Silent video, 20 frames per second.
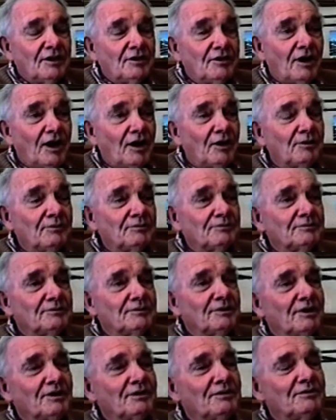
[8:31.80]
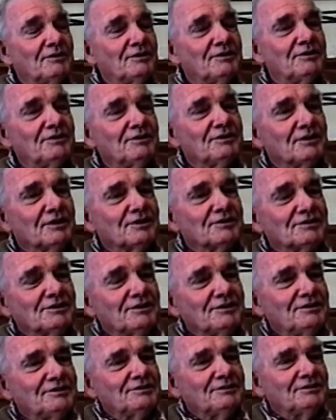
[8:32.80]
No, I didn't actually.